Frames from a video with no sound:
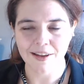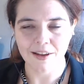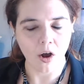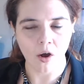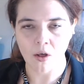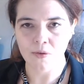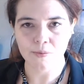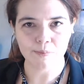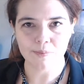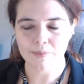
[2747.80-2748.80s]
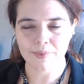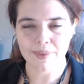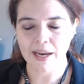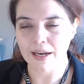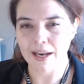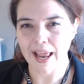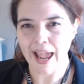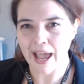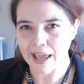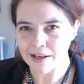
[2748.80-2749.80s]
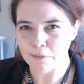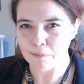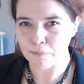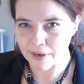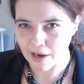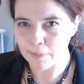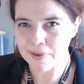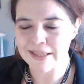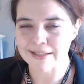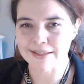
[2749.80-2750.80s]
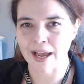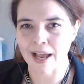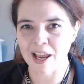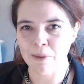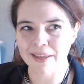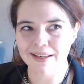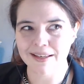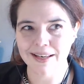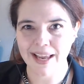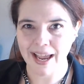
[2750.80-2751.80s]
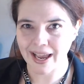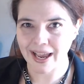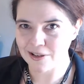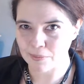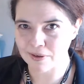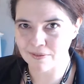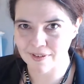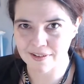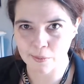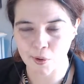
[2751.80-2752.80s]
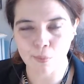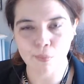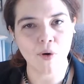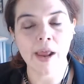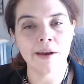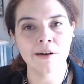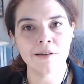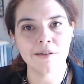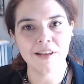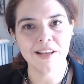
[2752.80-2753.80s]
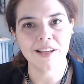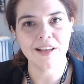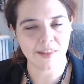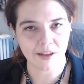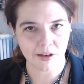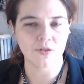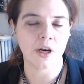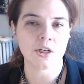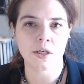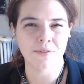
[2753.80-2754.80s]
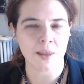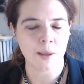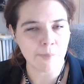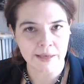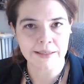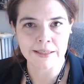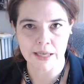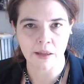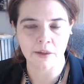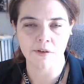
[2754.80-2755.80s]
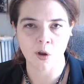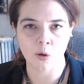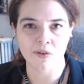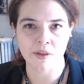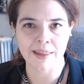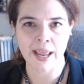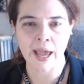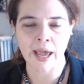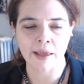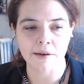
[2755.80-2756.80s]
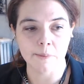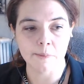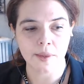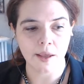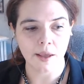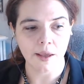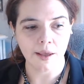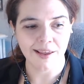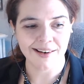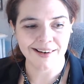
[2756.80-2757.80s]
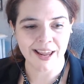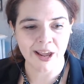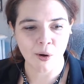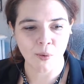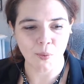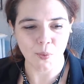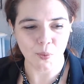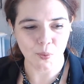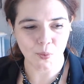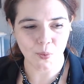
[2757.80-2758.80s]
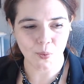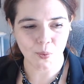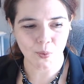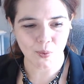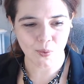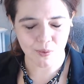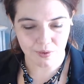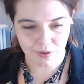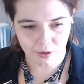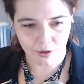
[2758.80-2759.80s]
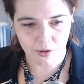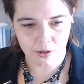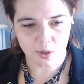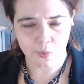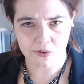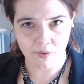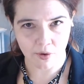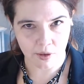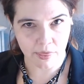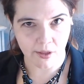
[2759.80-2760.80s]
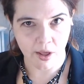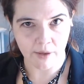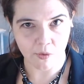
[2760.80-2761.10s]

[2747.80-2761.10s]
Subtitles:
all that had been up in the sky but hadn't been visible prior to the construction of the amazing telescopes that they had. Now, Herschel was a very thoughtful